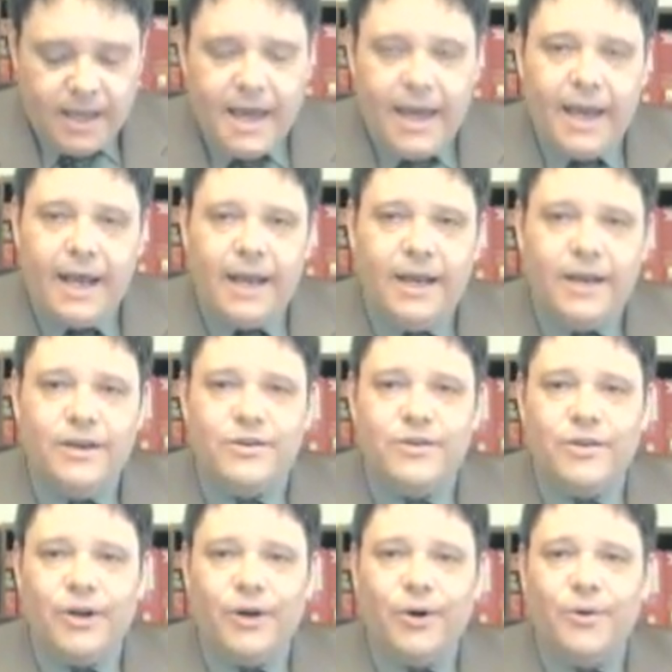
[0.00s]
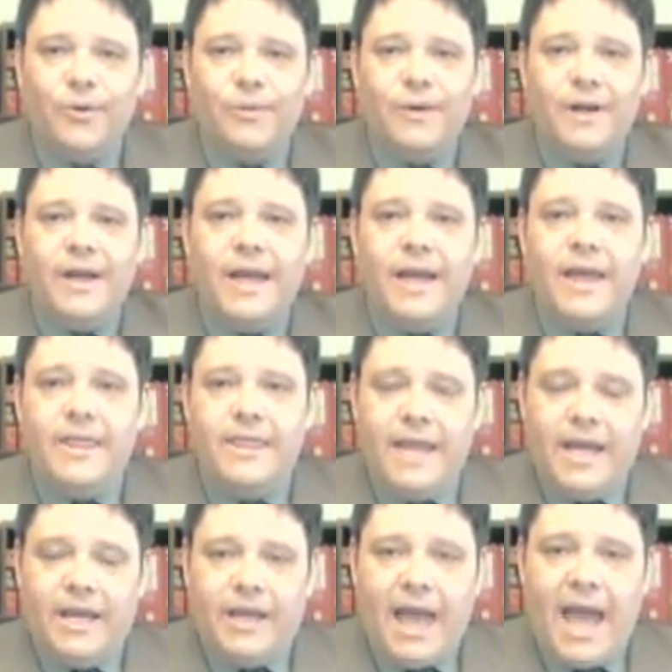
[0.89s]
And so
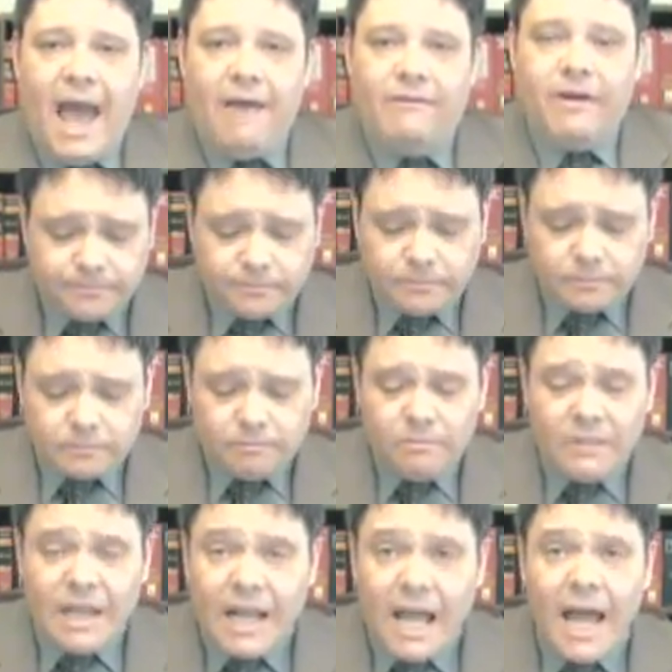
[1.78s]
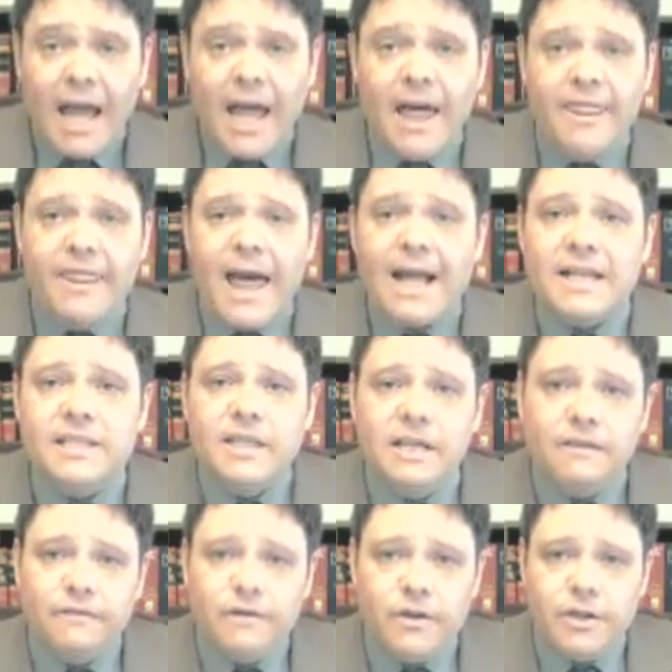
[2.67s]
there you have it. That's it
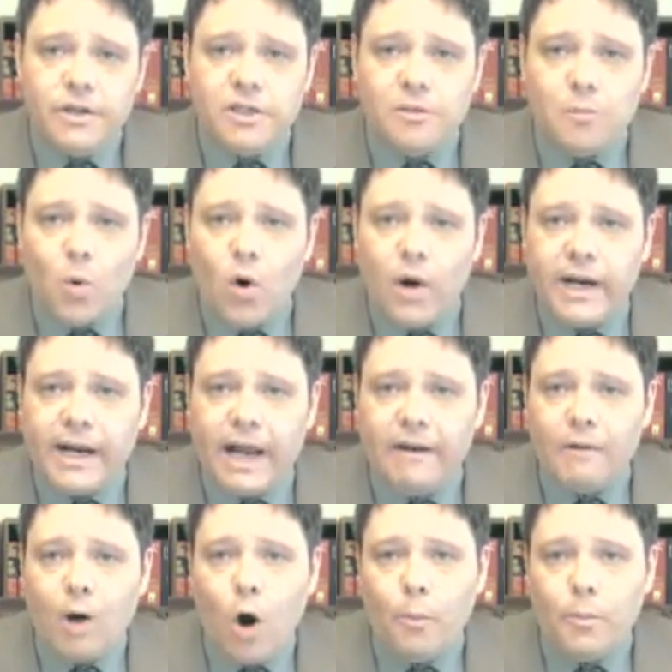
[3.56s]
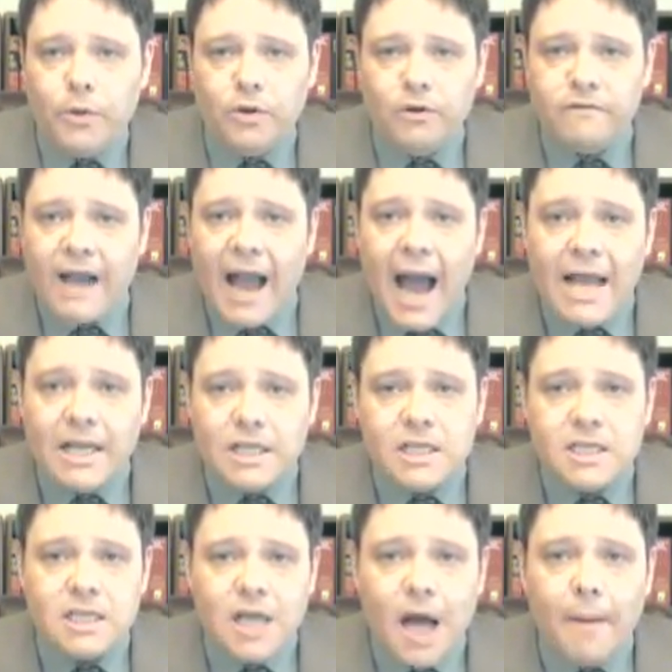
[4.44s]
for this morning. I hope you've gotten
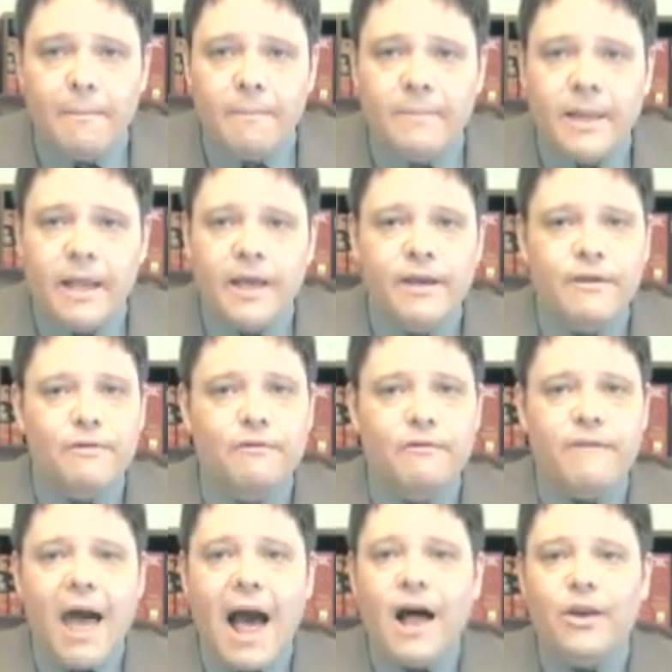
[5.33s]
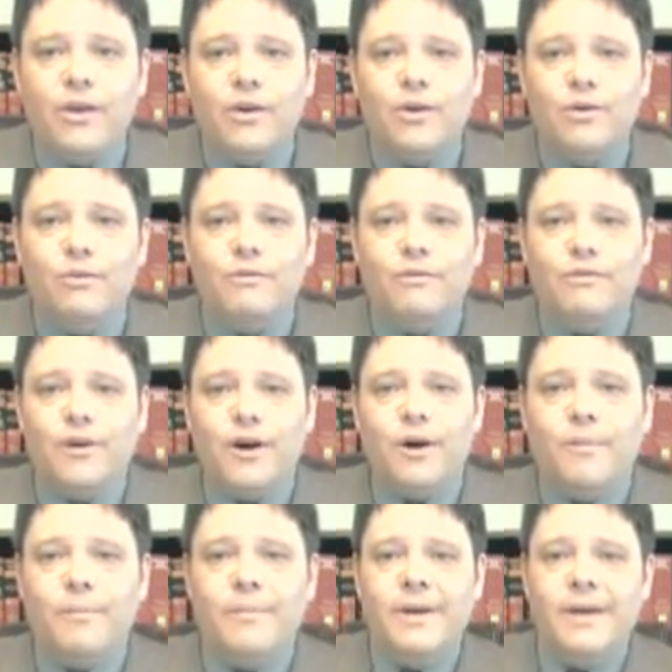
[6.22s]
some value
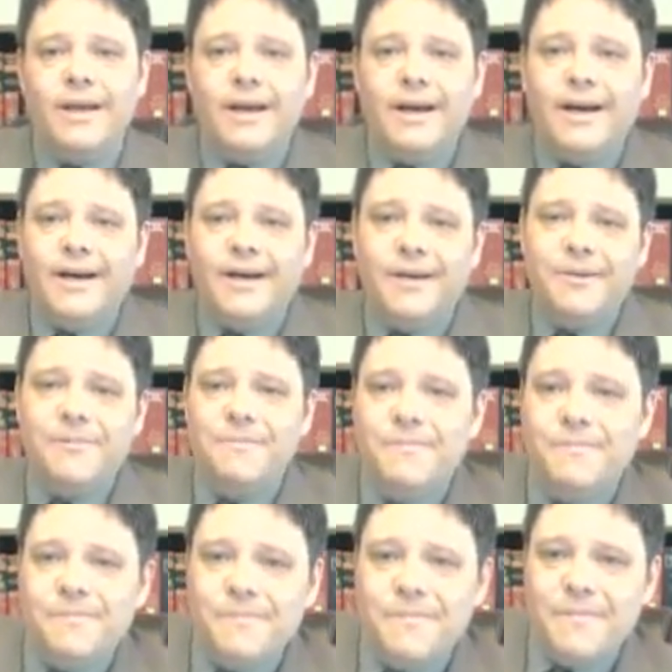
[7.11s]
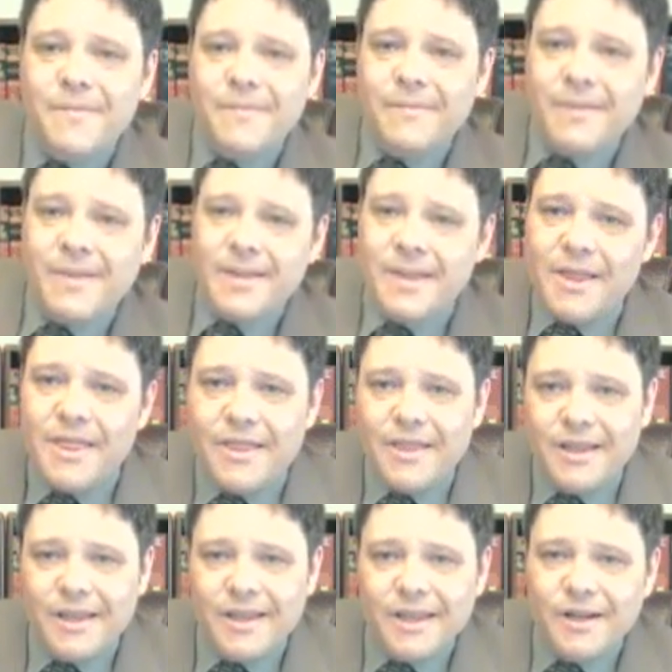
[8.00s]
from the
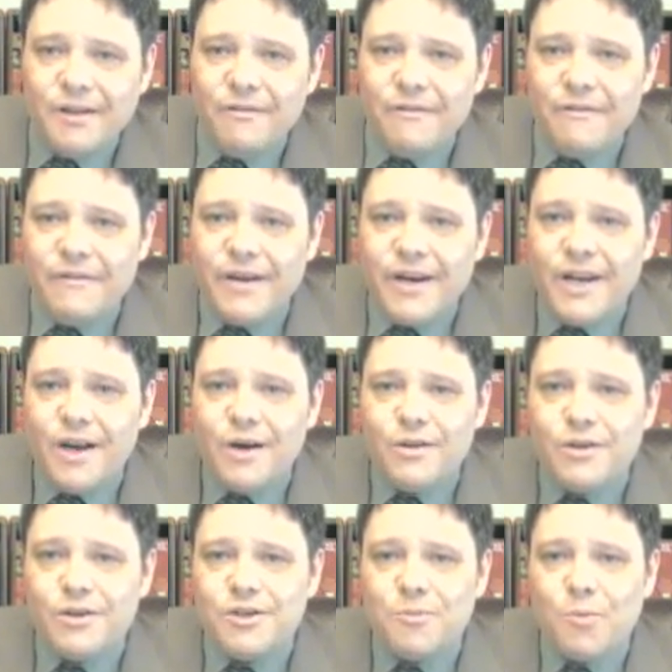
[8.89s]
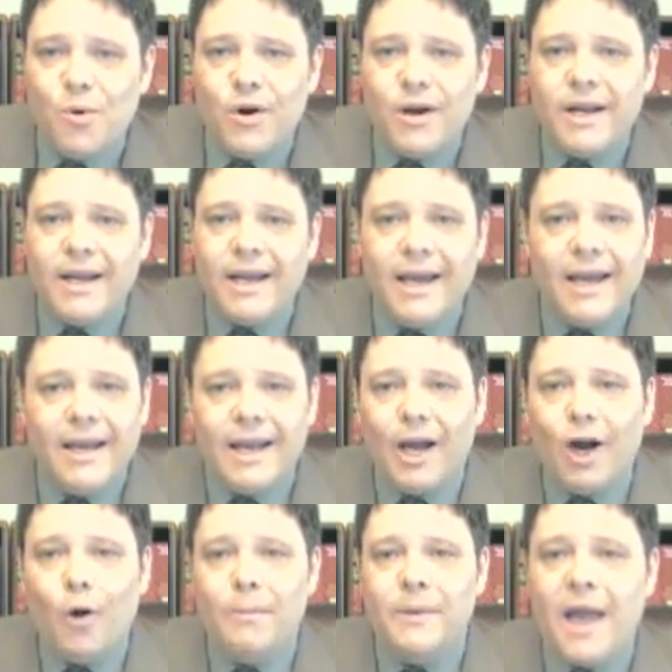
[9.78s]
little video this morning, and I
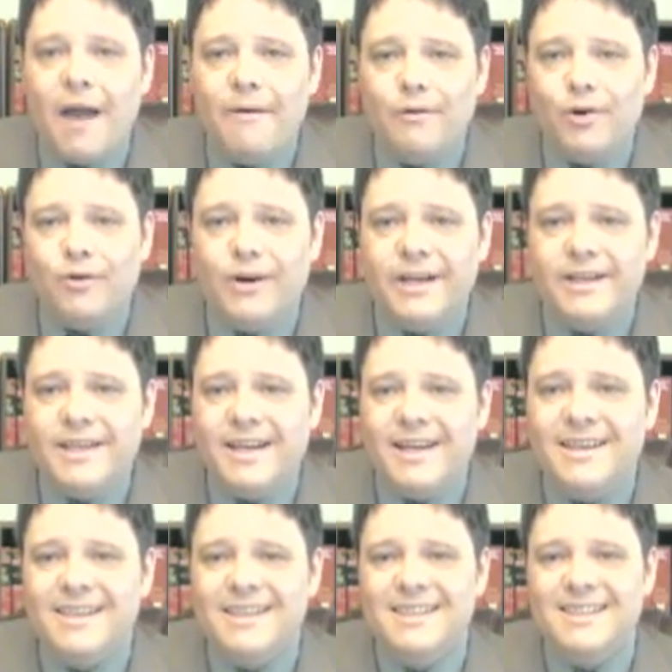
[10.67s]
hope you have a great day.